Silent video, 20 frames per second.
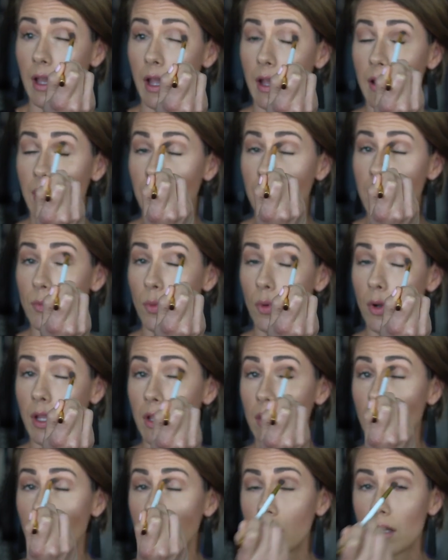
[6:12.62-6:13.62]
And at this point,
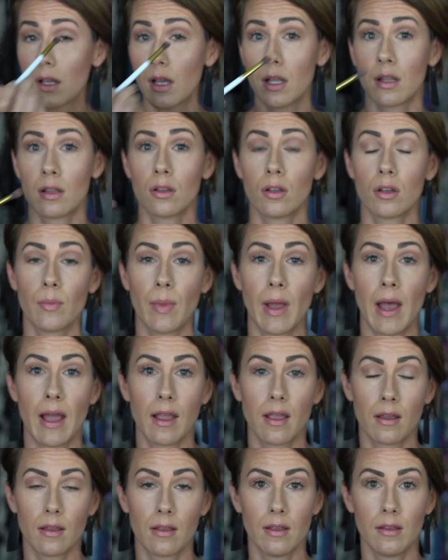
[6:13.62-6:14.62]
you kind of look
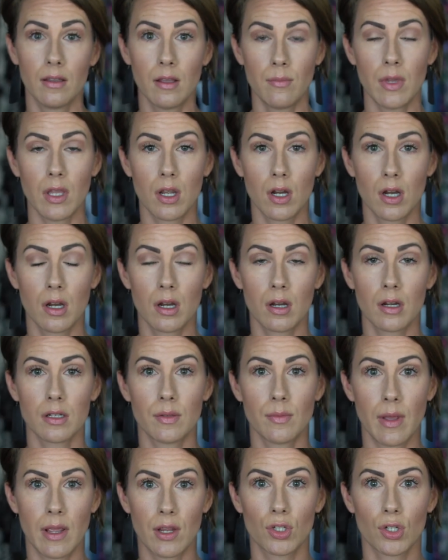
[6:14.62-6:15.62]
back in the mirror
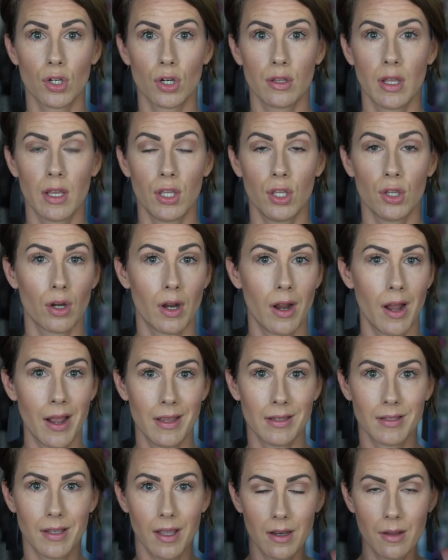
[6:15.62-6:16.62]
to make sure that your
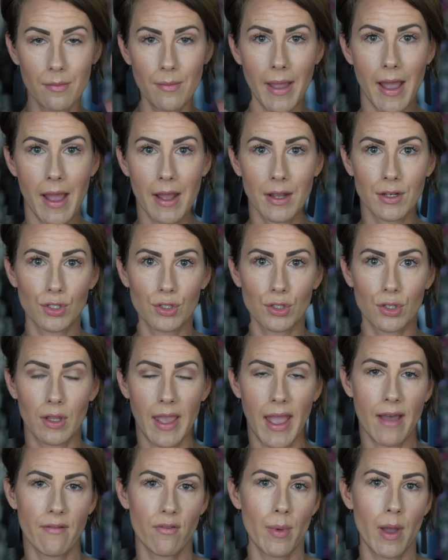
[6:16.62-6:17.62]
eyes kind of match. They
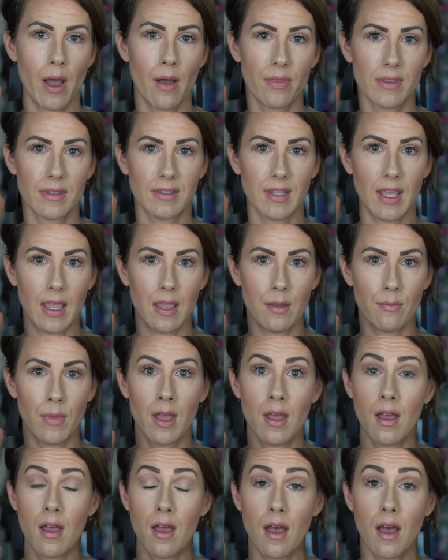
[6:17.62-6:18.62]
have about the same
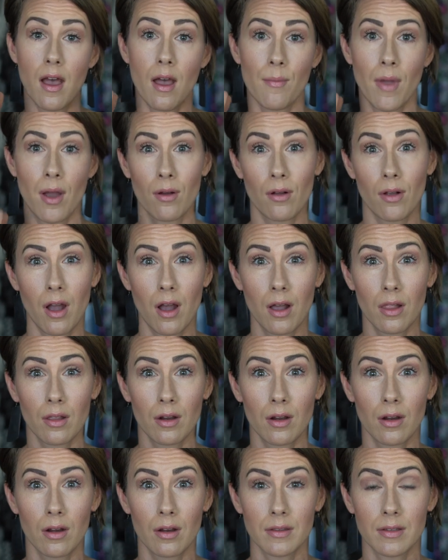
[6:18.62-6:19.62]
amount
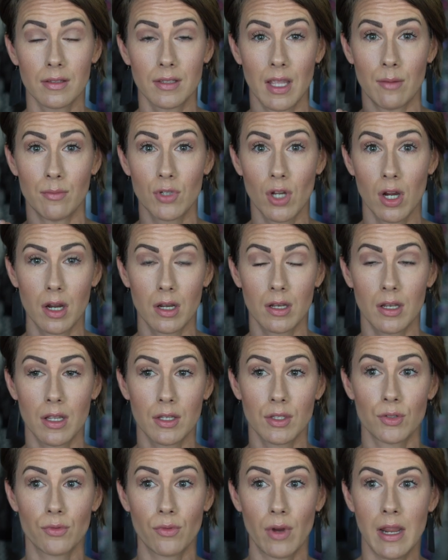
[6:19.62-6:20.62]
color, the same
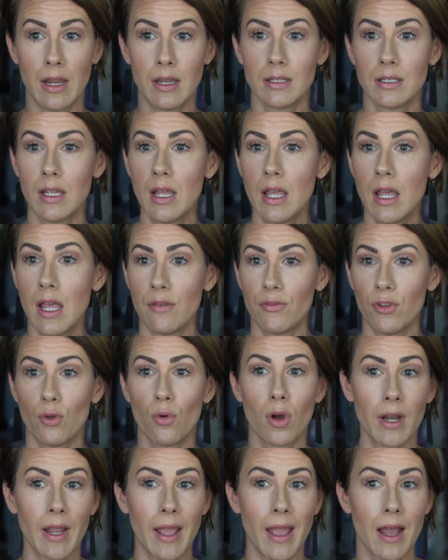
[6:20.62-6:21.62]
darkness, right? If you
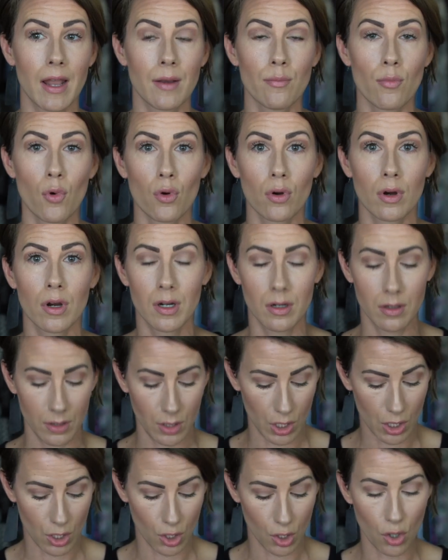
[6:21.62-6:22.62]
want to add more,
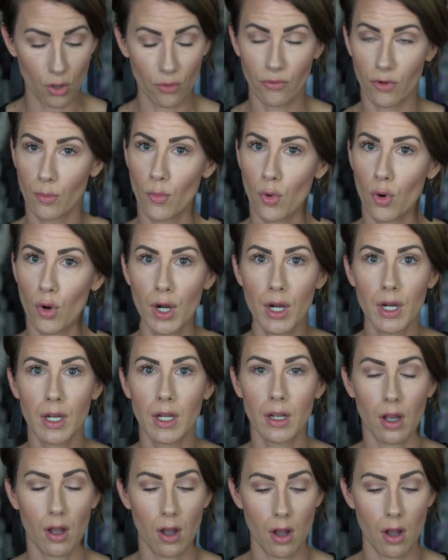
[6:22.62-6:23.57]
you can go for more.